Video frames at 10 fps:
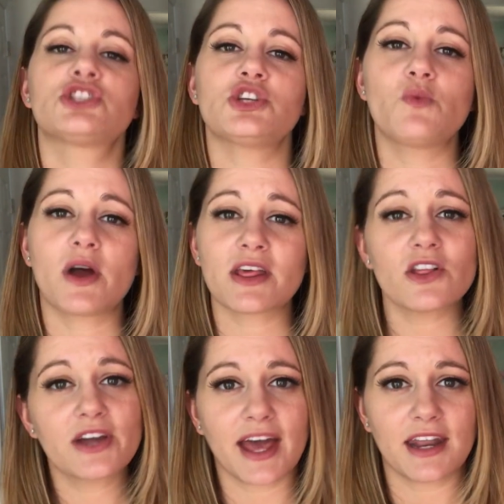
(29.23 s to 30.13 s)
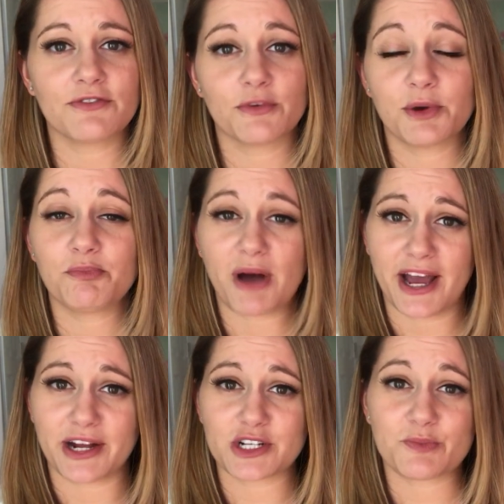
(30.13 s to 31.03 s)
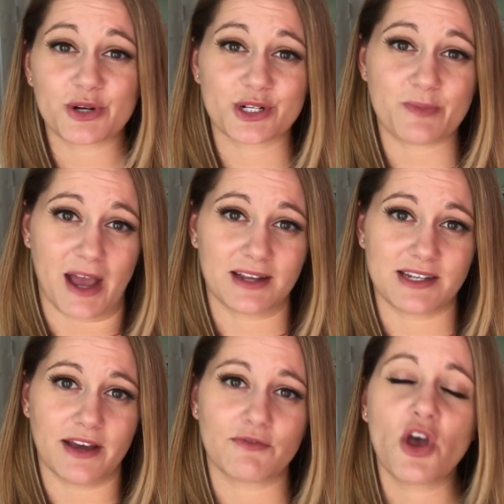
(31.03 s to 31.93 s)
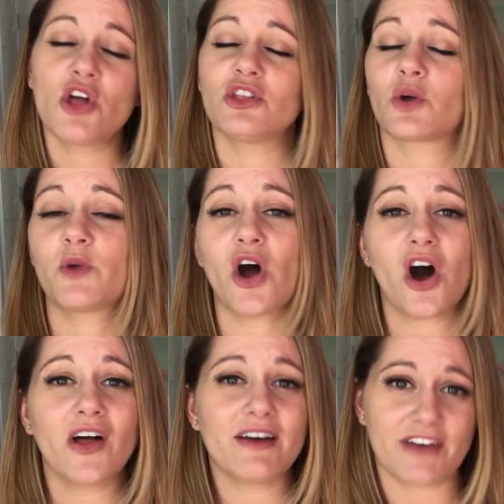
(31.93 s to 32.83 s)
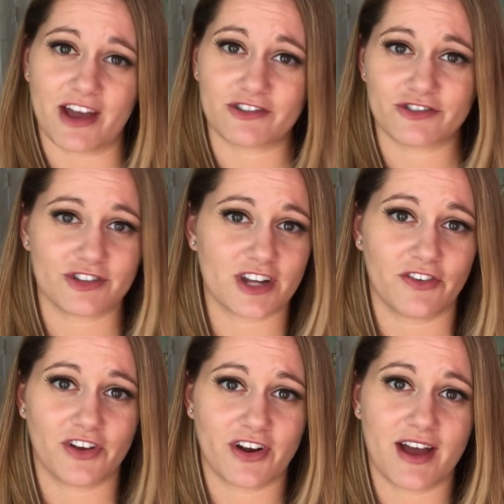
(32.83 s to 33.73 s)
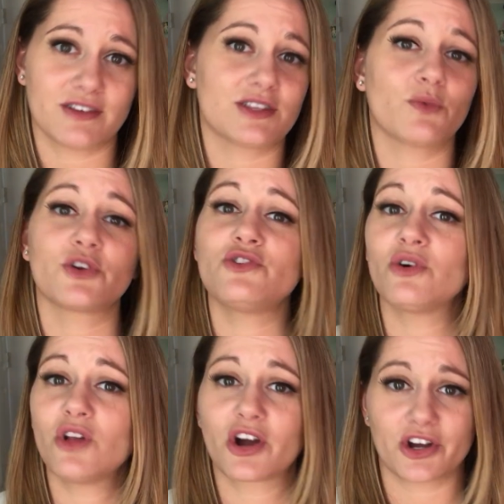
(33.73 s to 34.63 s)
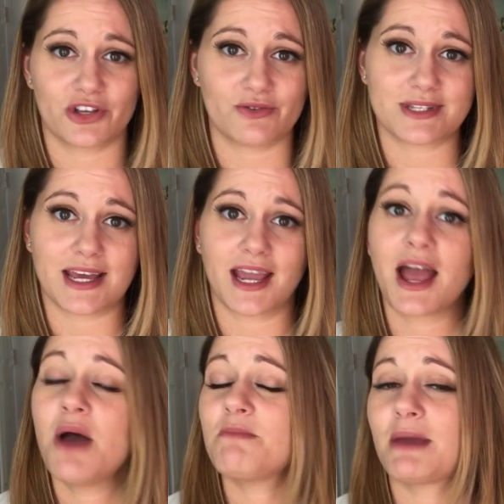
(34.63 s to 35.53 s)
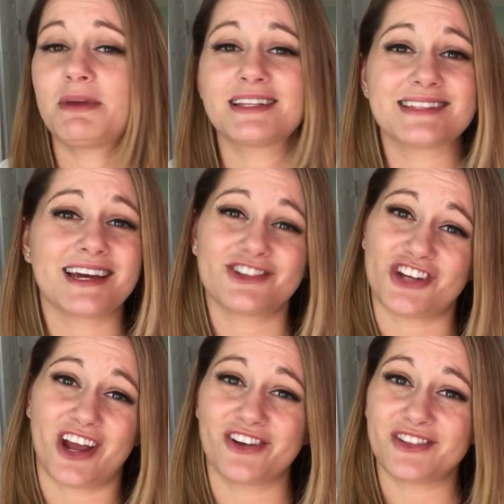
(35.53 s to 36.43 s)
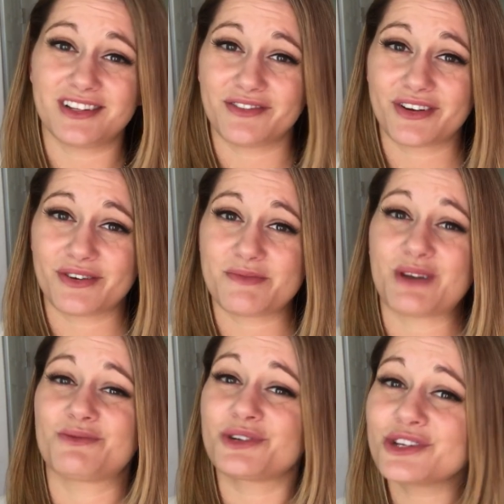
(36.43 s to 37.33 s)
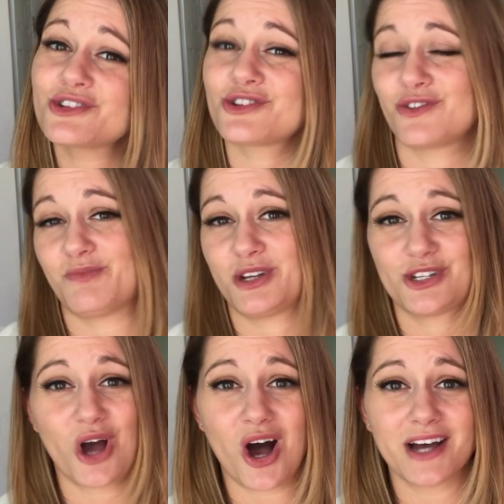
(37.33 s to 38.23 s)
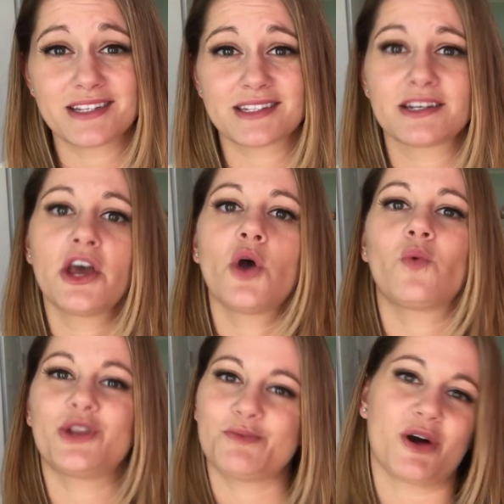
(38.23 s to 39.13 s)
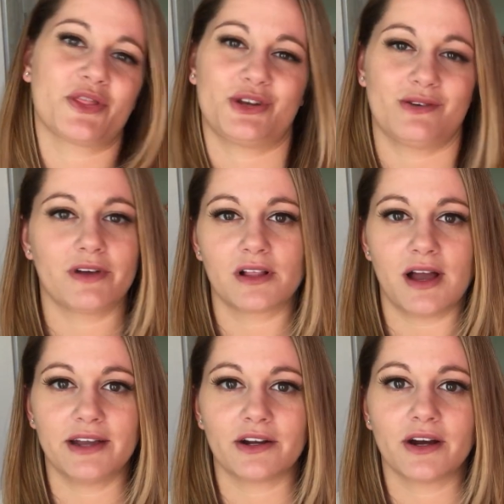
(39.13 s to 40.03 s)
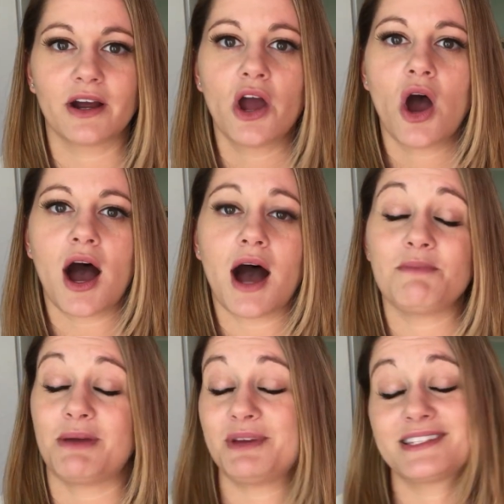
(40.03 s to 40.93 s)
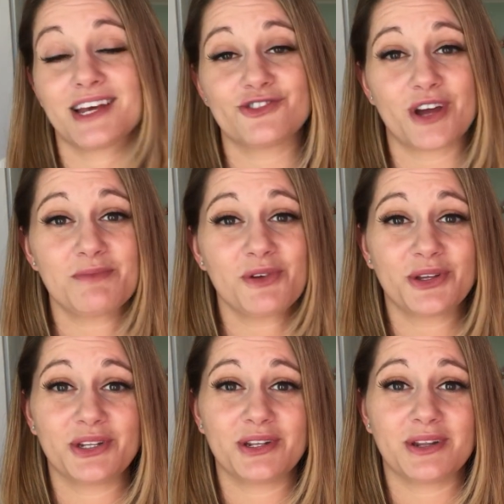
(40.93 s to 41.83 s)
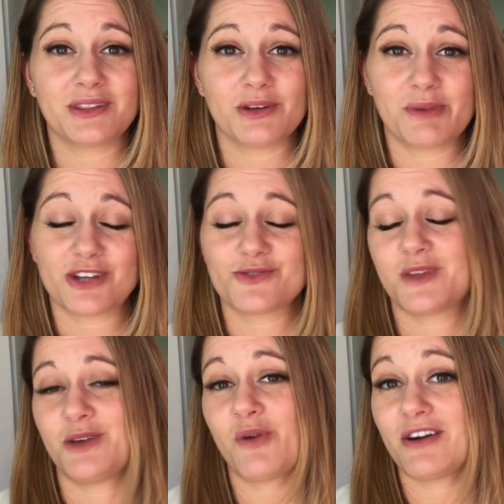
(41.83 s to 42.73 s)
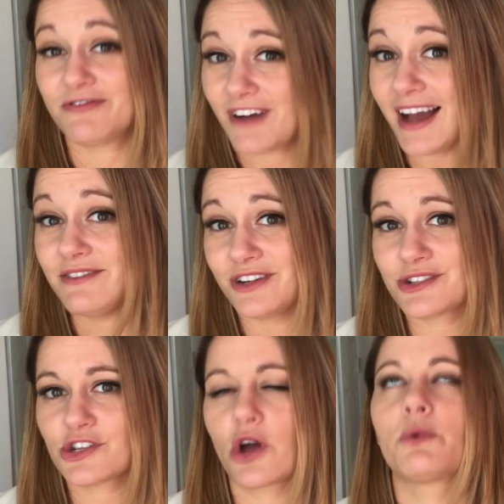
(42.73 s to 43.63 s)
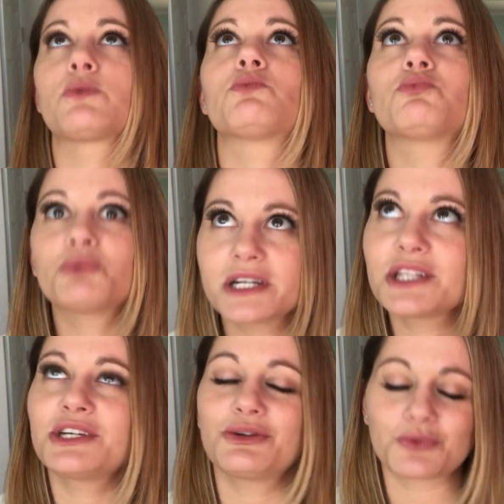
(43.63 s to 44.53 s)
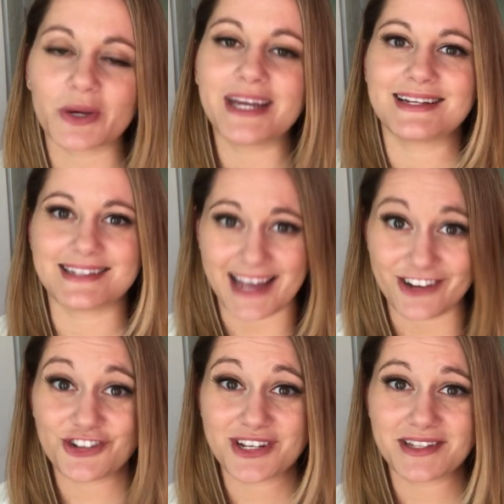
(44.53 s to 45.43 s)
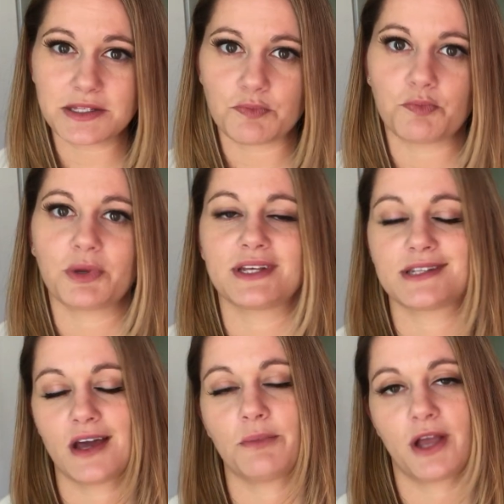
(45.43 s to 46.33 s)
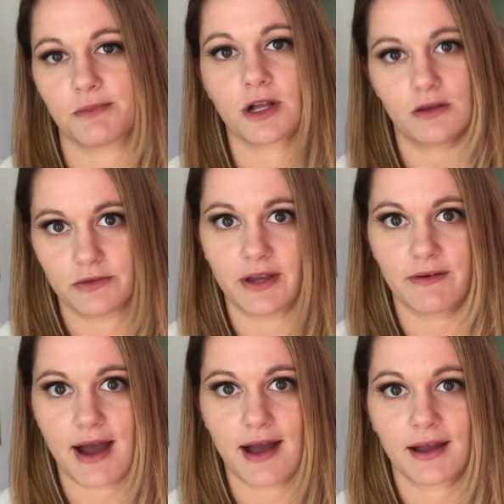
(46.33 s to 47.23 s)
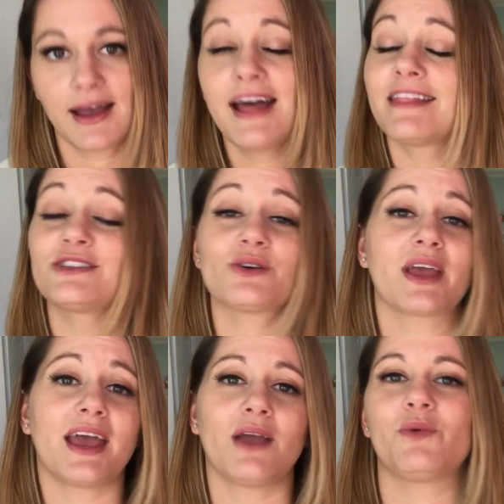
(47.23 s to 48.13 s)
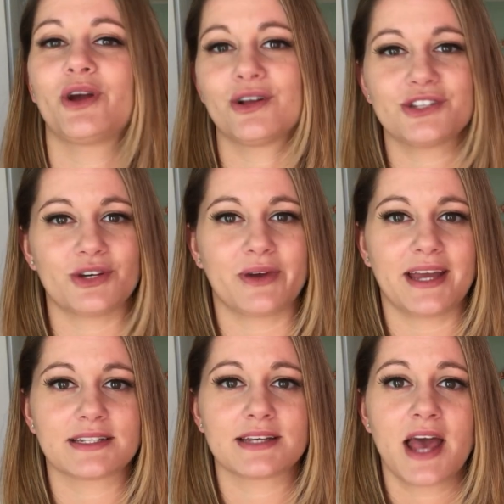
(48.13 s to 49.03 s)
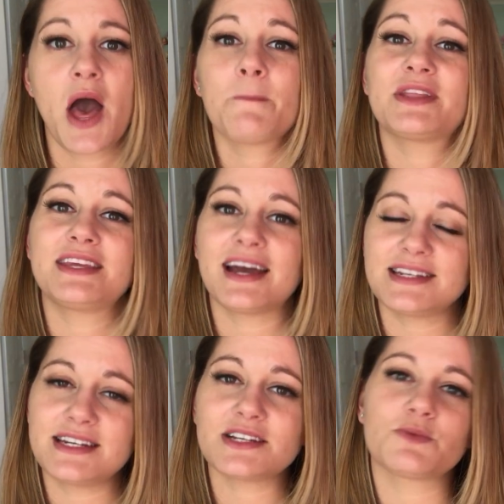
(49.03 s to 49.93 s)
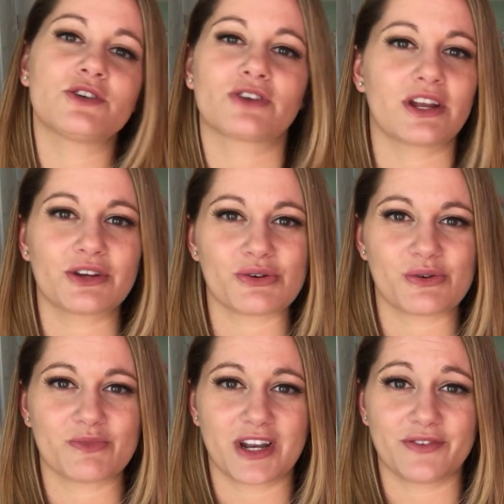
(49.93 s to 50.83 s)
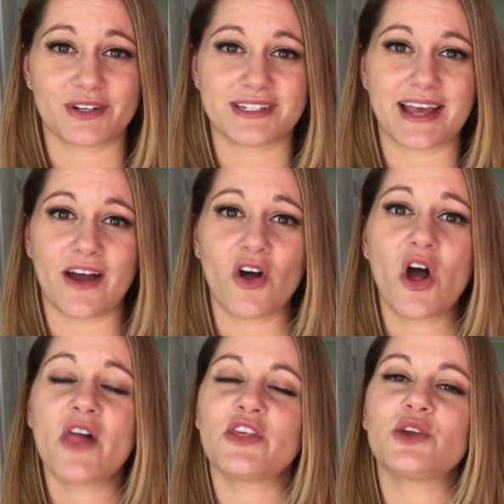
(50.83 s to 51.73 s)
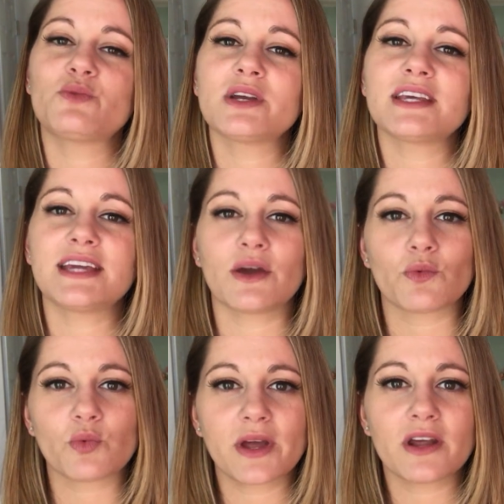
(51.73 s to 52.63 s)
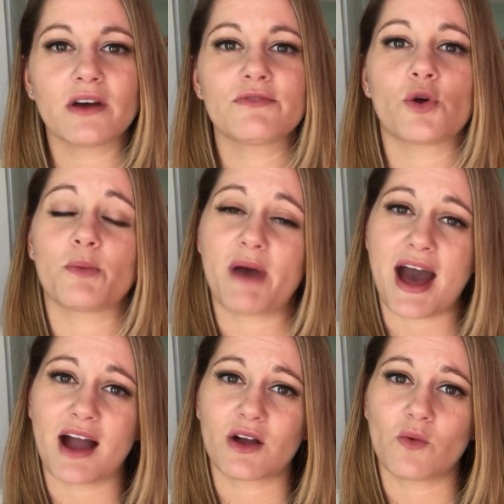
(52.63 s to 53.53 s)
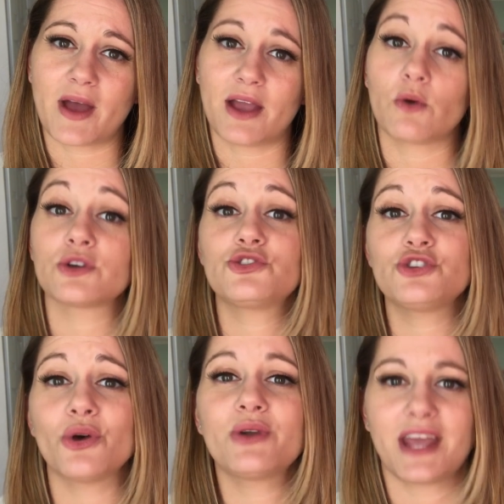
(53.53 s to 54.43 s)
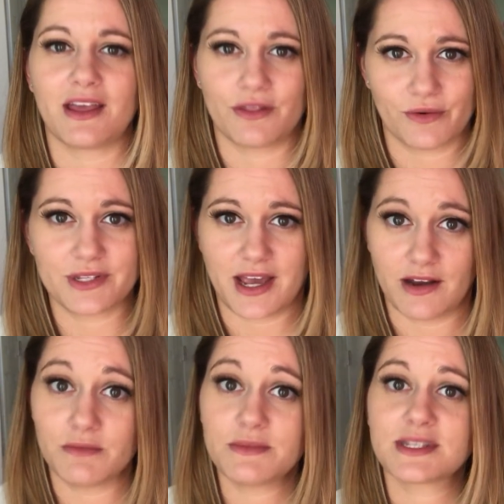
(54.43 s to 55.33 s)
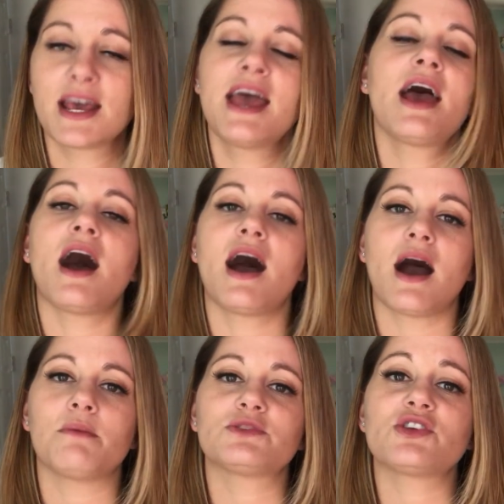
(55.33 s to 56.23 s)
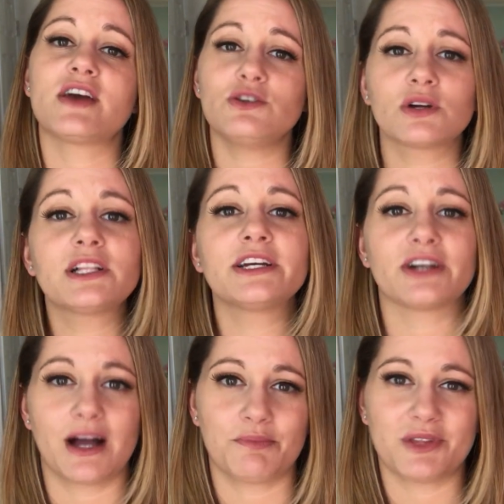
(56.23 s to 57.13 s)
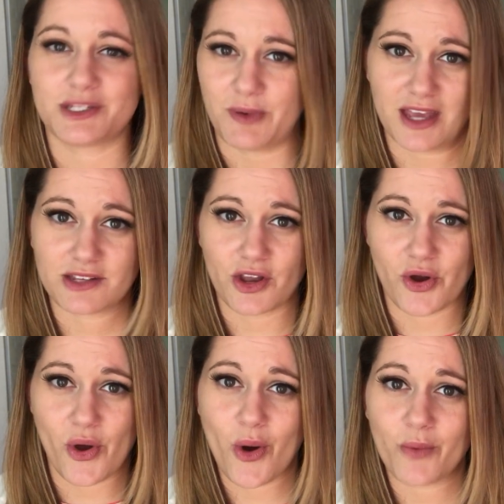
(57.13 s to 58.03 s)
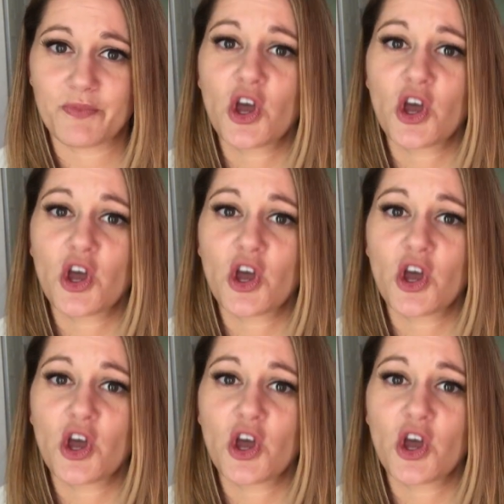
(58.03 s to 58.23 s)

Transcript: So you want to look at it from a buyer's perspective. Look, we all have extra stuff in our house that we're no longer using. Maybe it's that chair in the living room that really should have been tossed when you bought the new recliner. Uh, maybe it's that treadmill in your bedroom that you bought five years ago with really great intention, but has now become a clothing rack. That's okay, we all do it. But the idea is when you're getting your home ready for sale that you really get rid of or pack away or donate those items um, so that you clear up the space in your home.